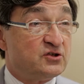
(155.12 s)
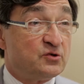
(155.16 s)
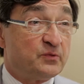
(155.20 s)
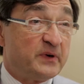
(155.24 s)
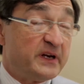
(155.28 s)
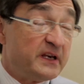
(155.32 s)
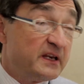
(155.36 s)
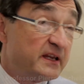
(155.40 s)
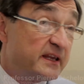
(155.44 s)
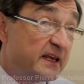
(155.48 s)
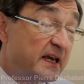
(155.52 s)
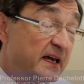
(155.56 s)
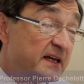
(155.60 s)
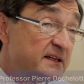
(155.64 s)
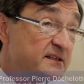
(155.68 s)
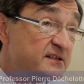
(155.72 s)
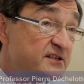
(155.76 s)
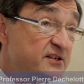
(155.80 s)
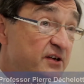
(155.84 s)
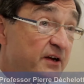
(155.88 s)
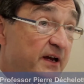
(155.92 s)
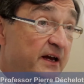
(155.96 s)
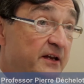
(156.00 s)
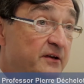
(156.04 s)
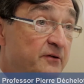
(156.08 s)
During
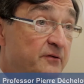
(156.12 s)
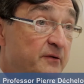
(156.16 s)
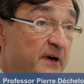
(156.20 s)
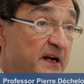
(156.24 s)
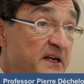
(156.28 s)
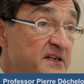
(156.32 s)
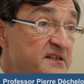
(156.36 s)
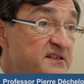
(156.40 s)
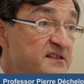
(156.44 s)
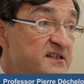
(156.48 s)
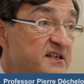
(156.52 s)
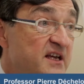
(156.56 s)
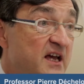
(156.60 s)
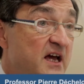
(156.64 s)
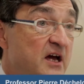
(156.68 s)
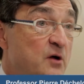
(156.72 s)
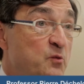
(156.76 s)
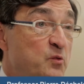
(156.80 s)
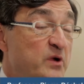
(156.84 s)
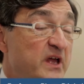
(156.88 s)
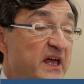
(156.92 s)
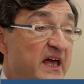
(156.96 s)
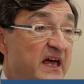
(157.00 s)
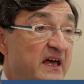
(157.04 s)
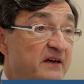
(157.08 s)
cancer anorexia,
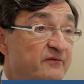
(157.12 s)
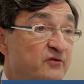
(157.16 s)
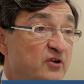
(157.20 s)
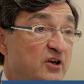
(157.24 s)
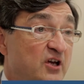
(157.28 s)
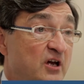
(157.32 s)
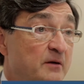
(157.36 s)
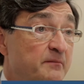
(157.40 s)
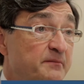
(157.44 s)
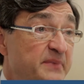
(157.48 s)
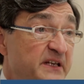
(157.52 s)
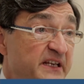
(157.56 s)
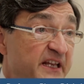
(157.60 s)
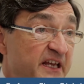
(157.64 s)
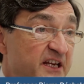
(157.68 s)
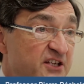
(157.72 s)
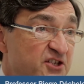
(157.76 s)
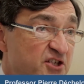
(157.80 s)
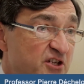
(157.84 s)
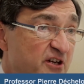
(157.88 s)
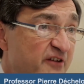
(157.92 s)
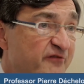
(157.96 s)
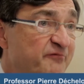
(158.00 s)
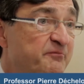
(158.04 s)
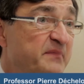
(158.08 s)
we have a
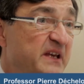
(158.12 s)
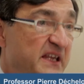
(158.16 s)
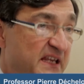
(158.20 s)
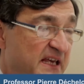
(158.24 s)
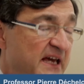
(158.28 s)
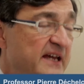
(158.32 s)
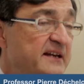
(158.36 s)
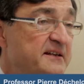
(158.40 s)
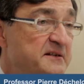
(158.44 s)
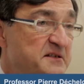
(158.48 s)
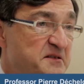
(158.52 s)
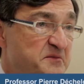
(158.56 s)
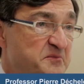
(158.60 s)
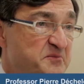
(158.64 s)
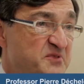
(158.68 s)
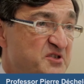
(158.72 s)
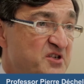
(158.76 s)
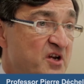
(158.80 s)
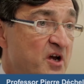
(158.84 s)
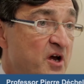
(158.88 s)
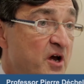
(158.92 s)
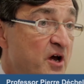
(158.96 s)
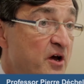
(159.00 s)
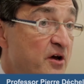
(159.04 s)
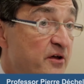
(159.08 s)
combination of mechanisms.
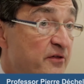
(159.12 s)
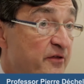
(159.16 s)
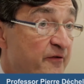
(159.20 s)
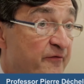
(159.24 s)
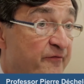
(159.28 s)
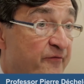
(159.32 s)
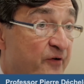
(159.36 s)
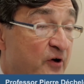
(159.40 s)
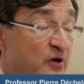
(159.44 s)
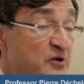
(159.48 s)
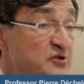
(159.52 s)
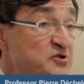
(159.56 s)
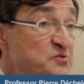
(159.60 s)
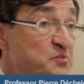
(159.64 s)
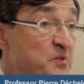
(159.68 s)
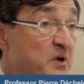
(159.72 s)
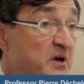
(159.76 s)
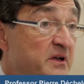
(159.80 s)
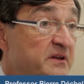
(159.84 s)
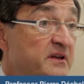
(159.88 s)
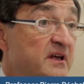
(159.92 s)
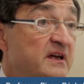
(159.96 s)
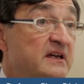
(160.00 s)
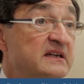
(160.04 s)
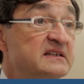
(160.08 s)
The first
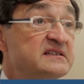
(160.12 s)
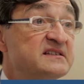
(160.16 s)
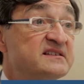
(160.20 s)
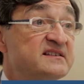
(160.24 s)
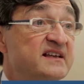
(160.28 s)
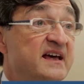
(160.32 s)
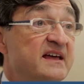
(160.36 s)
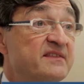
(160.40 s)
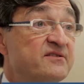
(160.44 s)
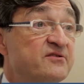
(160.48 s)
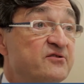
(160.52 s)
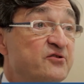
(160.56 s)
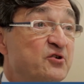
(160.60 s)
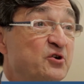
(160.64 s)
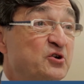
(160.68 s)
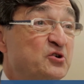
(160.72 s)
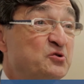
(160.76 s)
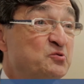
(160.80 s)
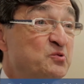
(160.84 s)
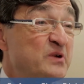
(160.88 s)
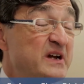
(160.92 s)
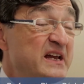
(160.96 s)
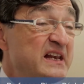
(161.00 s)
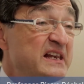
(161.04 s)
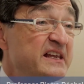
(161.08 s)
one is that the
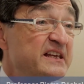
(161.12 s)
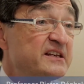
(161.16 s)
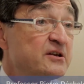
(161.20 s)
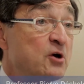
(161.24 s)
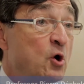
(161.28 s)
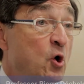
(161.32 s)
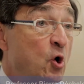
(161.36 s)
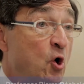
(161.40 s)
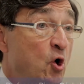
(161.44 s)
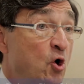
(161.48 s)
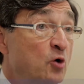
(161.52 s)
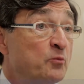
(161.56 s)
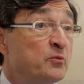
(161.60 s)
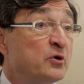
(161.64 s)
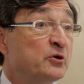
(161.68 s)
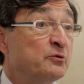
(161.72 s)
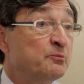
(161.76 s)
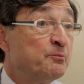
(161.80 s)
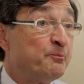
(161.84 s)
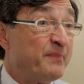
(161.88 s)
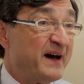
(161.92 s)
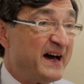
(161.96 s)
ghrelin hormone